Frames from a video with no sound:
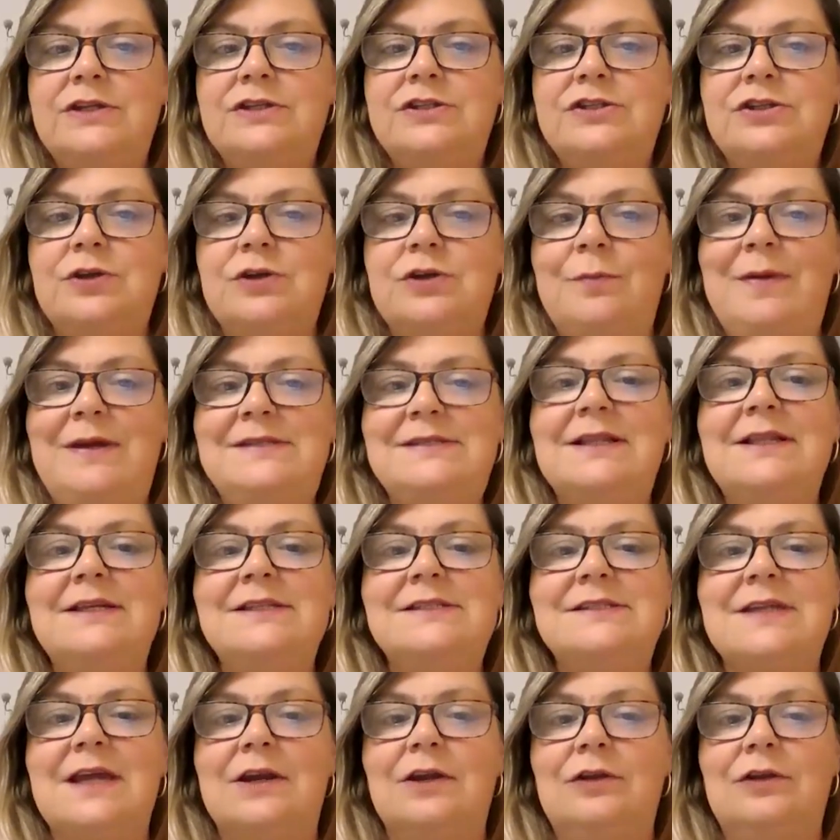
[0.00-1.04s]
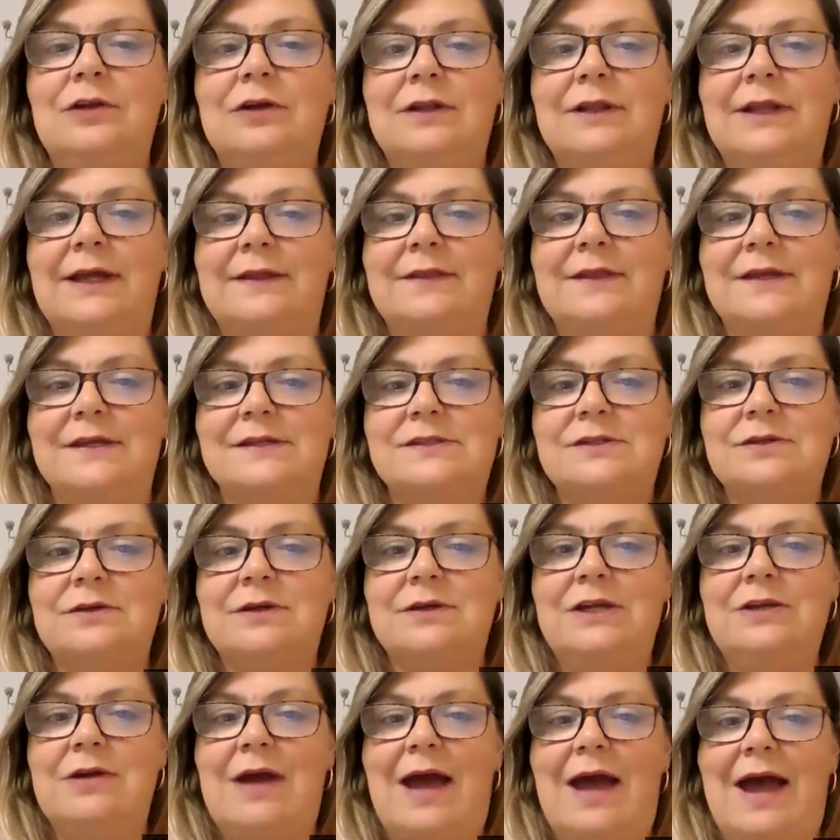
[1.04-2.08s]
So basically it's going to look like this,
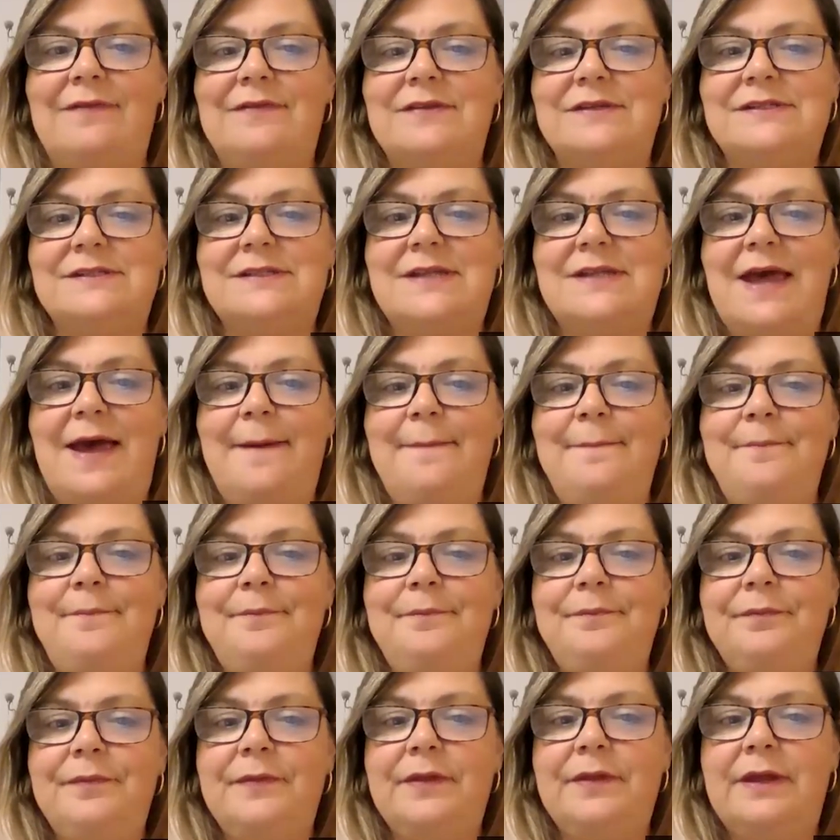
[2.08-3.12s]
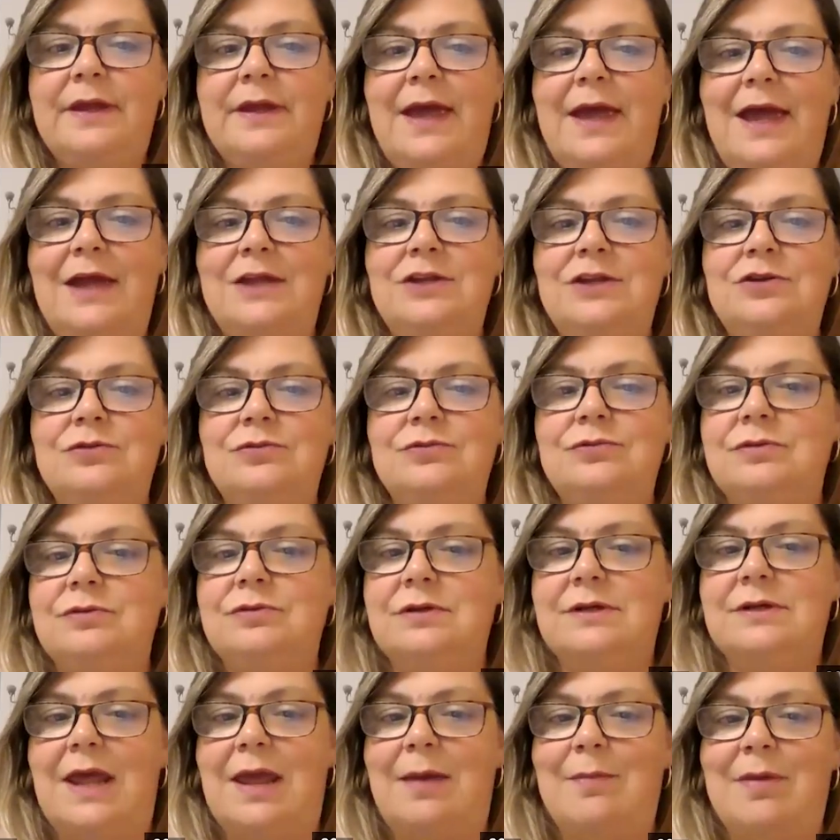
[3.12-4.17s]
okay? You add the stem and you
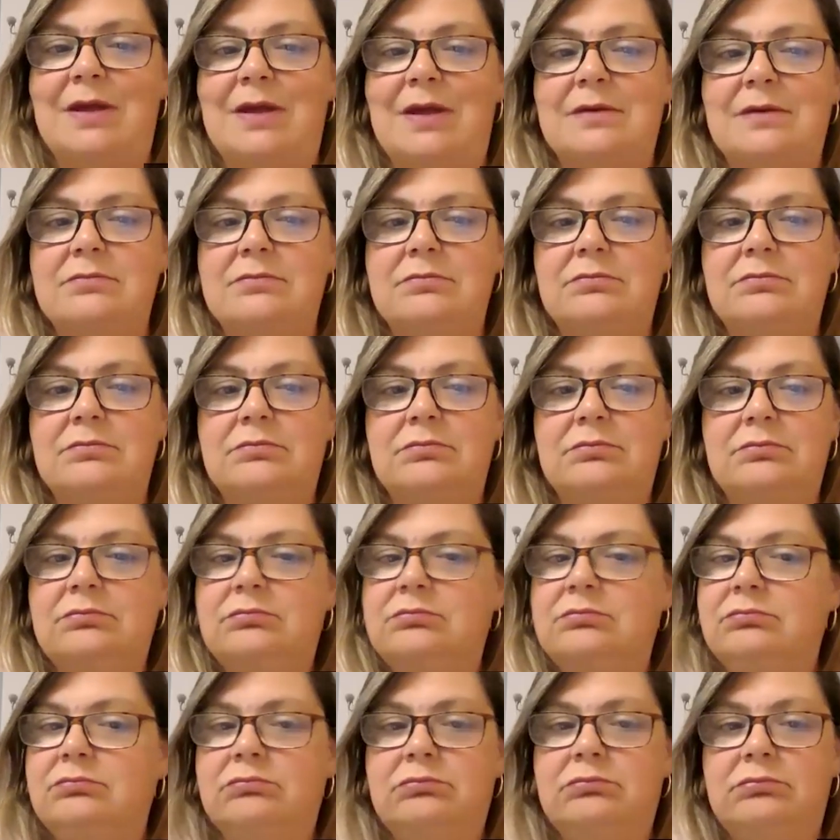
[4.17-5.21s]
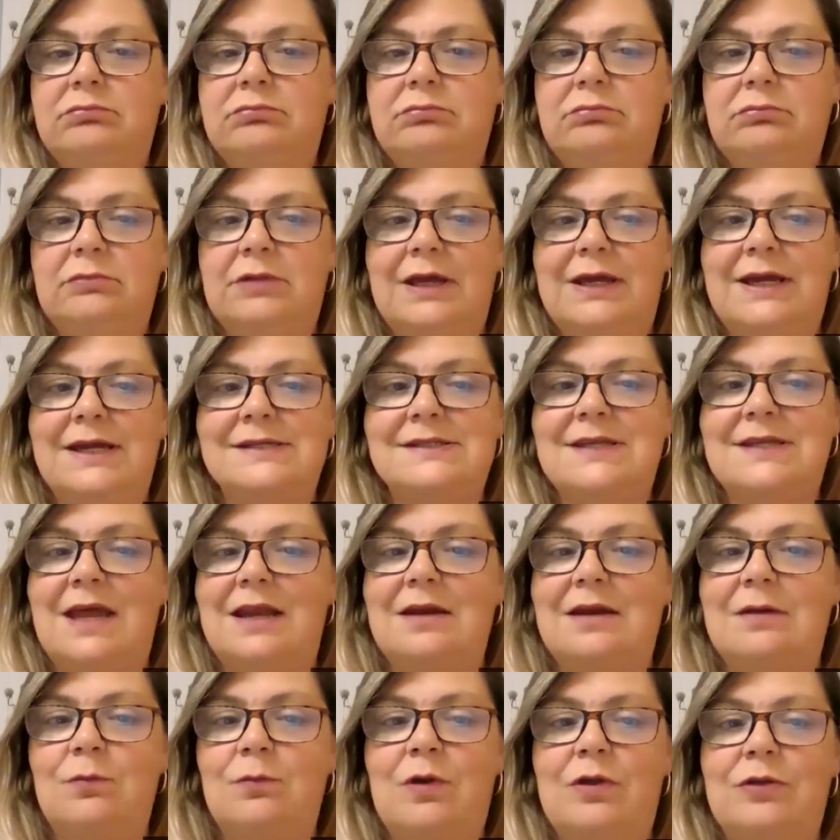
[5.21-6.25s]
name it. Like I
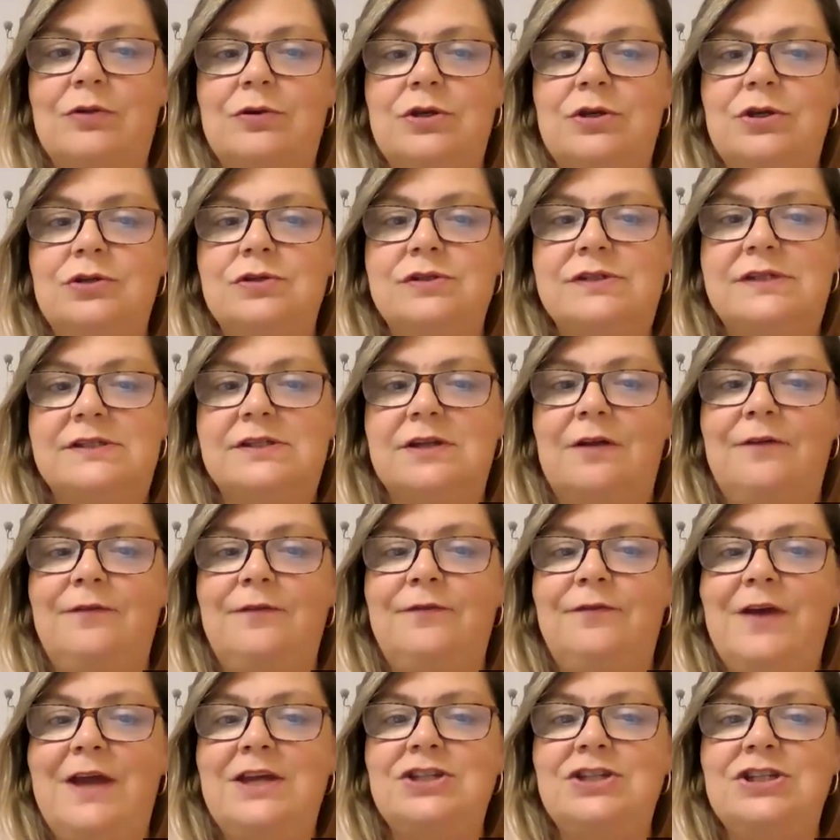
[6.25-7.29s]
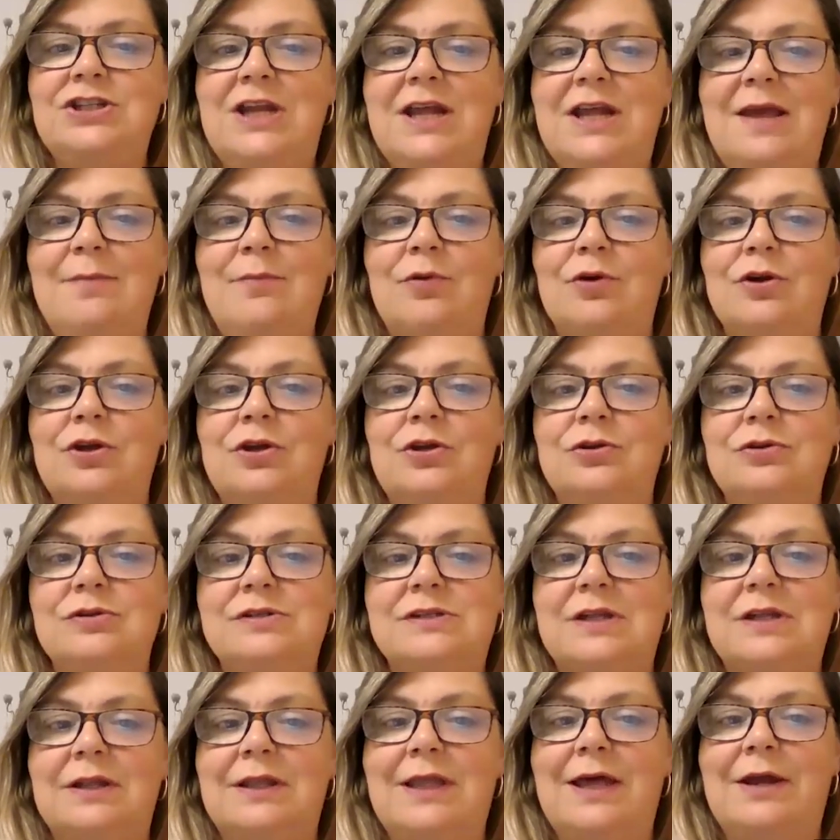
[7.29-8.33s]
said, whether you use the solfège name or you
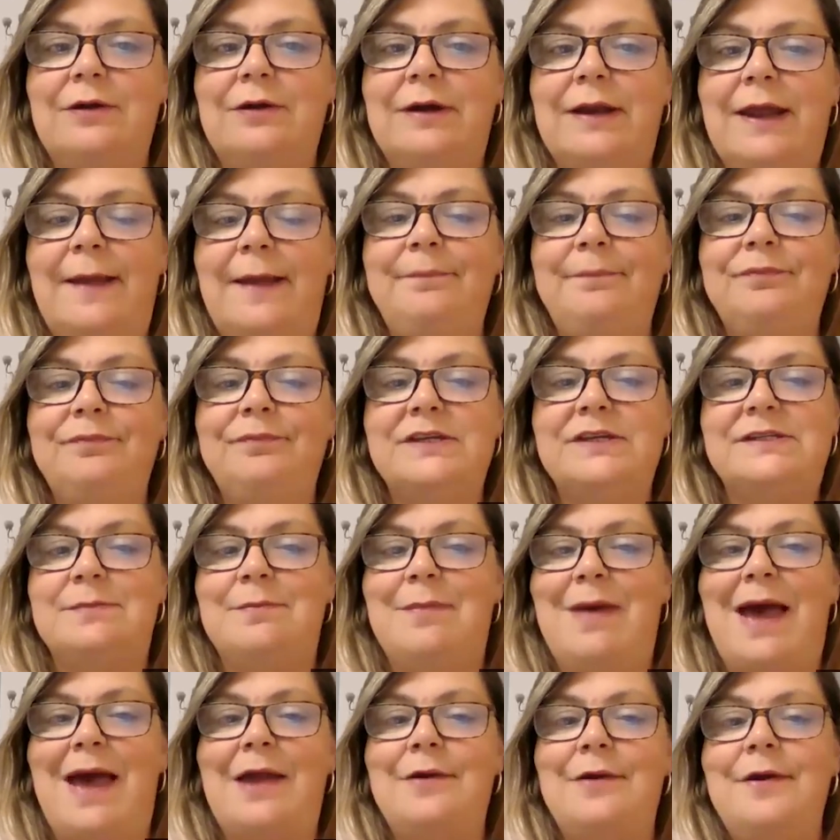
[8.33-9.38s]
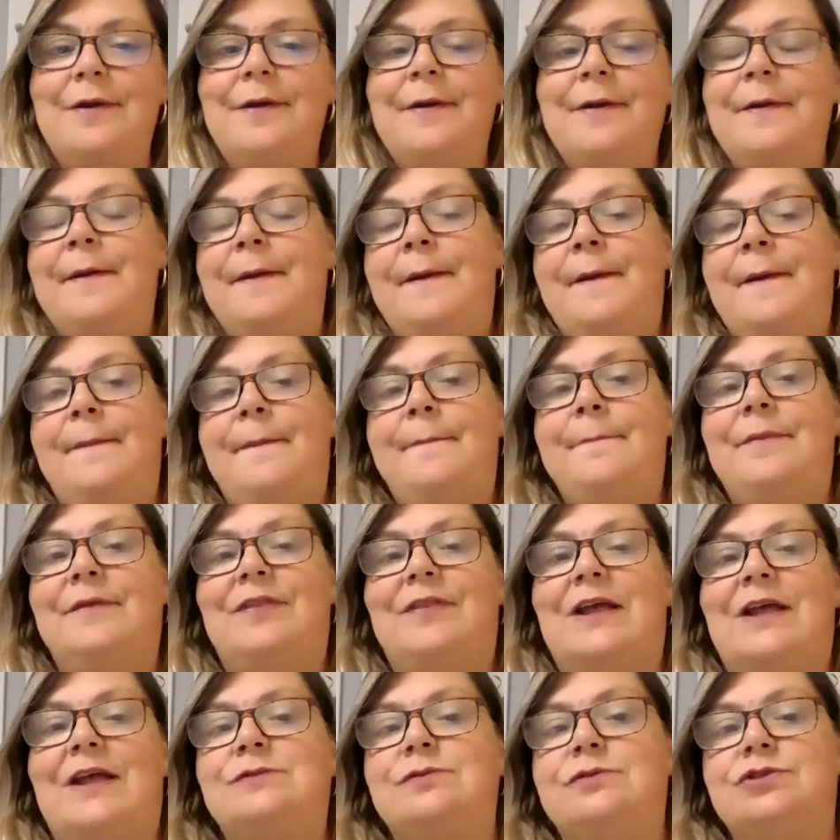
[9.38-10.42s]
use the letter name, doesn't matter,
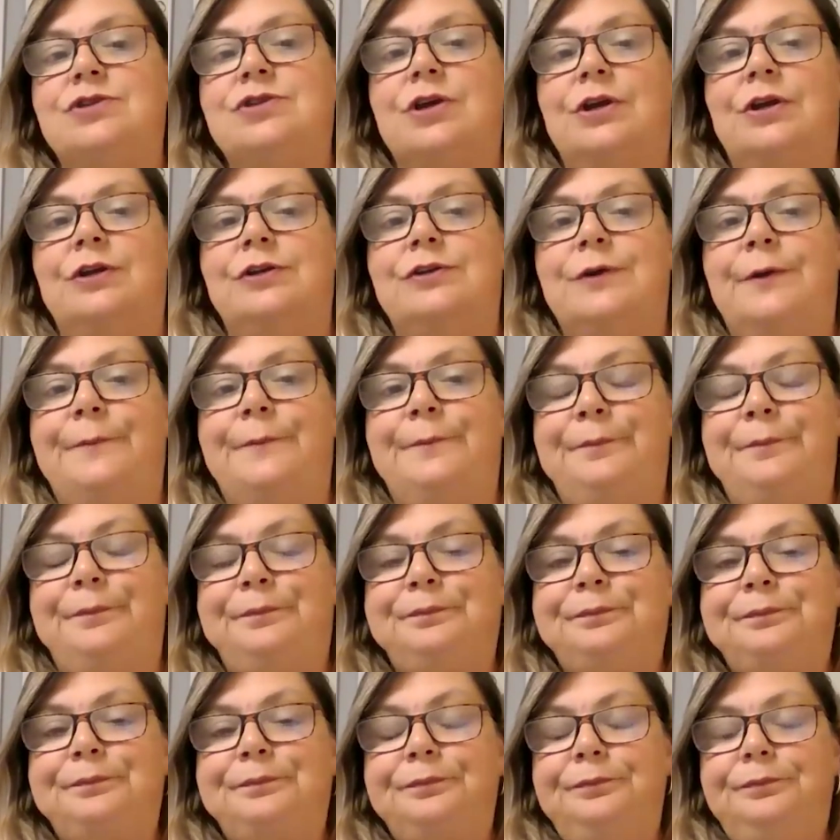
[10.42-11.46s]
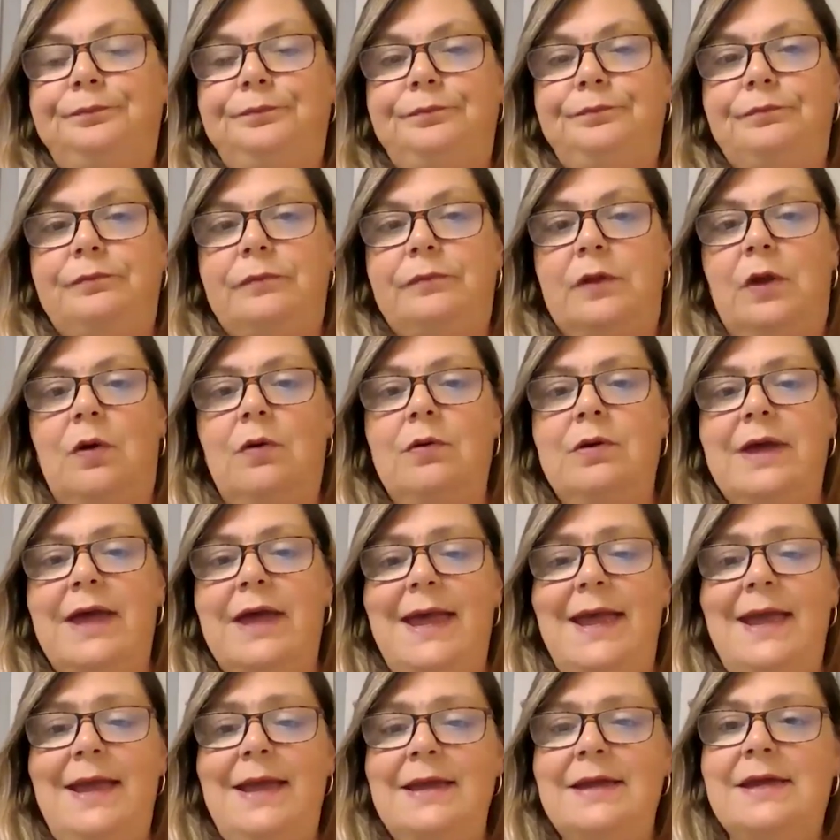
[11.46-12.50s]
but that's what you're going to do.
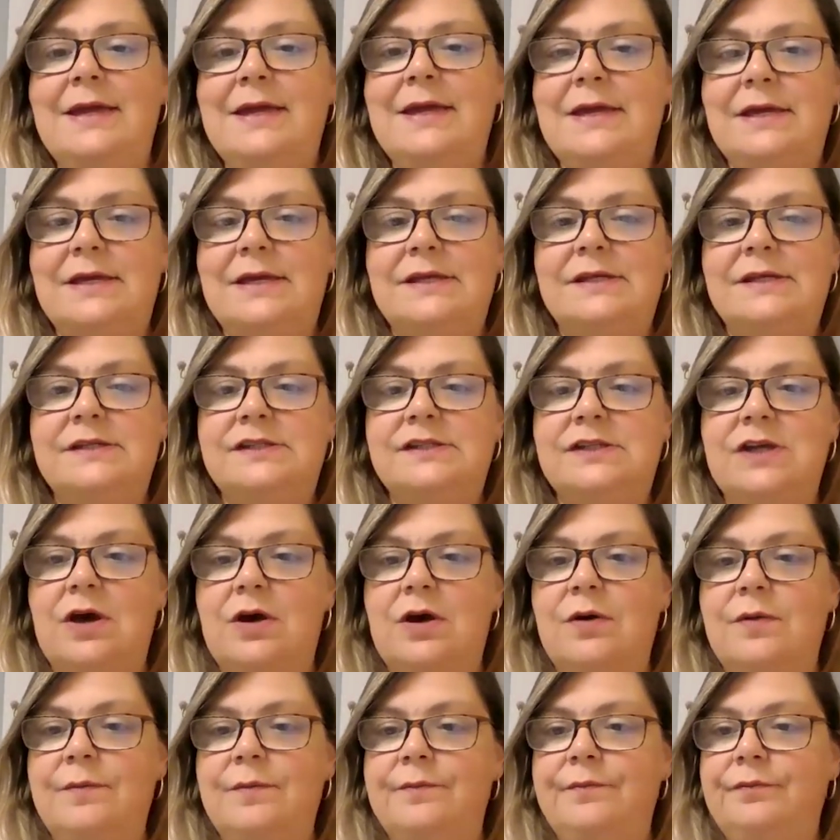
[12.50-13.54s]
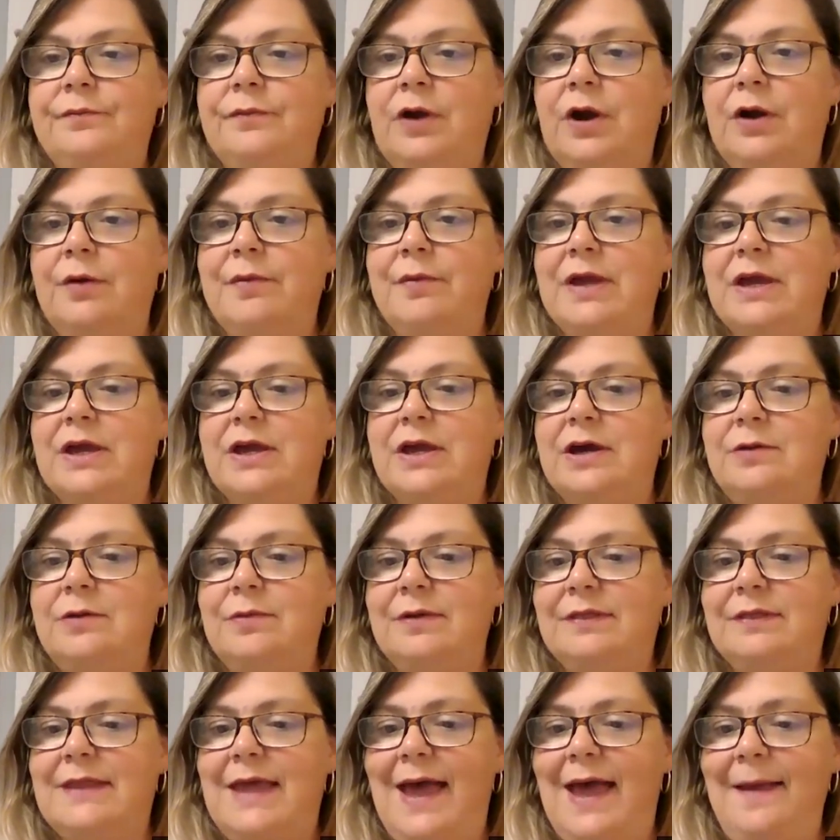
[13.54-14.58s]
Okay, so are we good
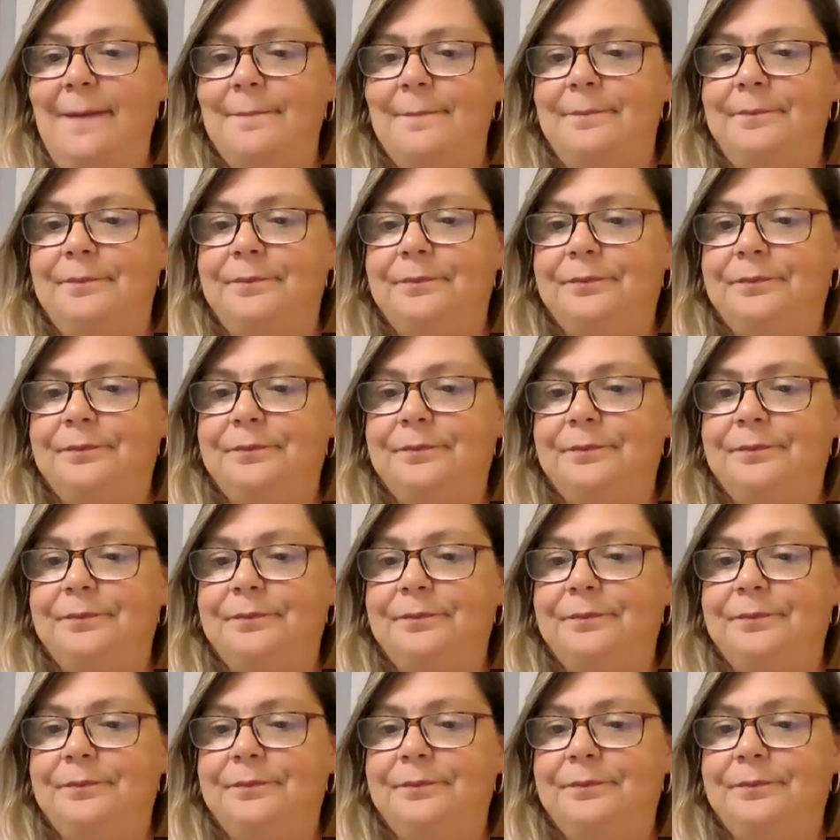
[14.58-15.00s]
with that?